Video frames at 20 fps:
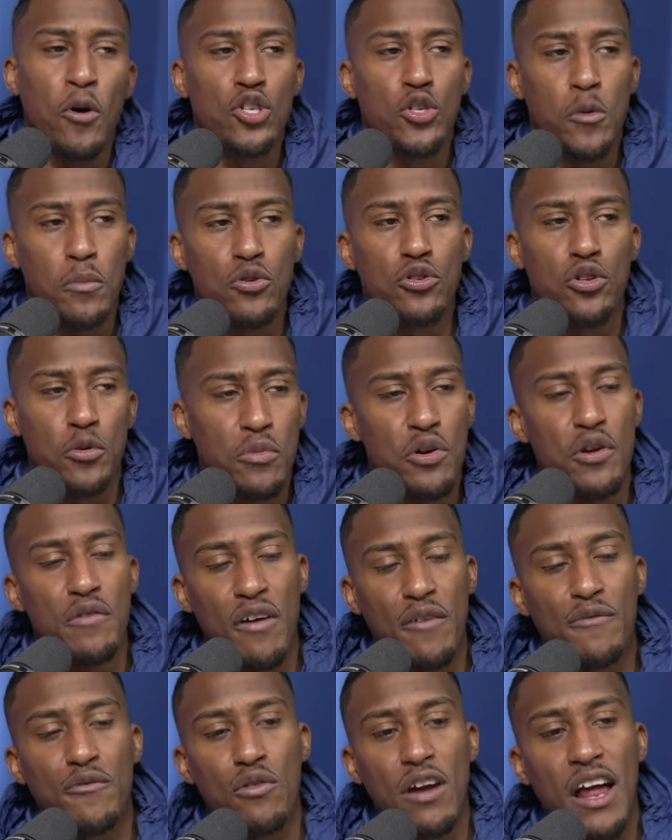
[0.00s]
possible to move,
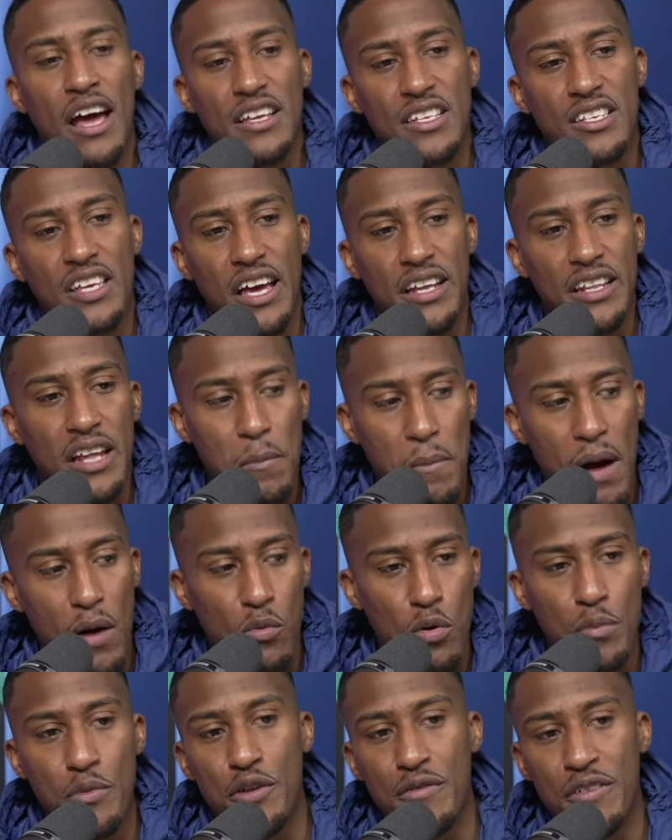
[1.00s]
I feel like you're saying the man
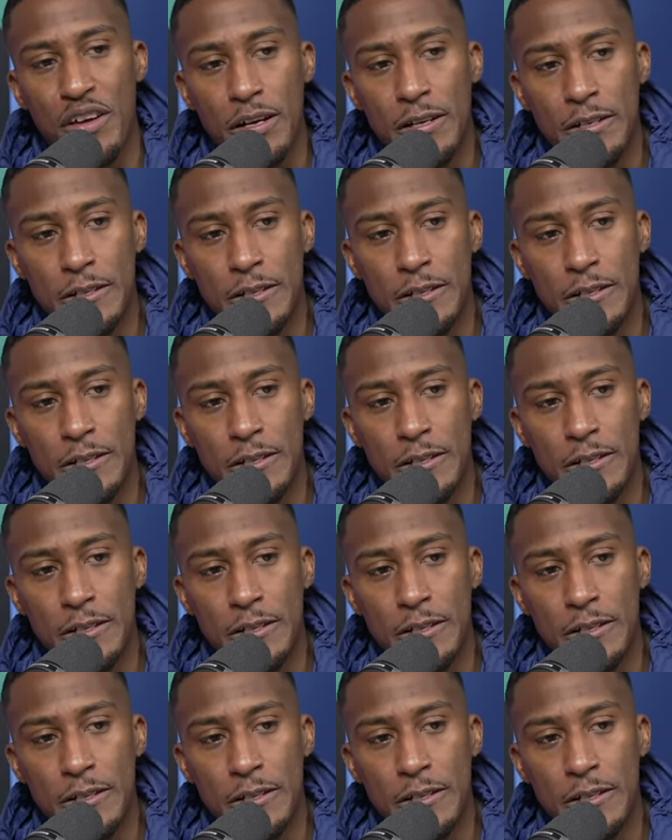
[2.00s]
will move it.